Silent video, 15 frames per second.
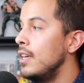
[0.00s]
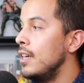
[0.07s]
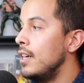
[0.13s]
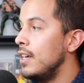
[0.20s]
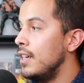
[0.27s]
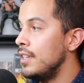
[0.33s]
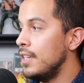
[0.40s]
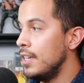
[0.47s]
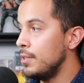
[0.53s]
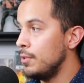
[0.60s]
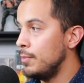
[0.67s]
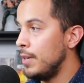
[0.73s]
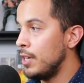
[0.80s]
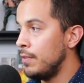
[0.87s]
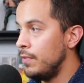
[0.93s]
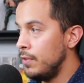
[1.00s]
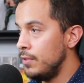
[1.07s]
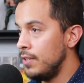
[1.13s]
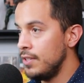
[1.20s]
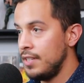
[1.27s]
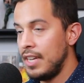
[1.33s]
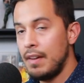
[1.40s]
Uh, nice little microphone,
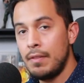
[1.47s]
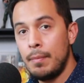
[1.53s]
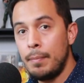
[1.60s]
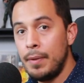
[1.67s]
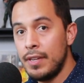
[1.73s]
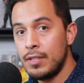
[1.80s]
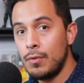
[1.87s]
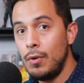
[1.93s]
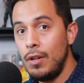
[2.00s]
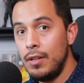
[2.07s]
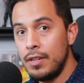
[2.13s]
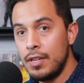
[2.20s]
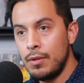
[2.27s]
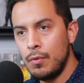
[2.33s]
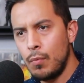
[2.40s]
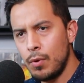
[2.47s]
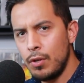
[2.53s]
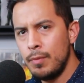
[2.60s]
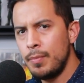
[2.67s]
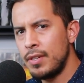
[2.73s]
doesn't have the best quality in the world,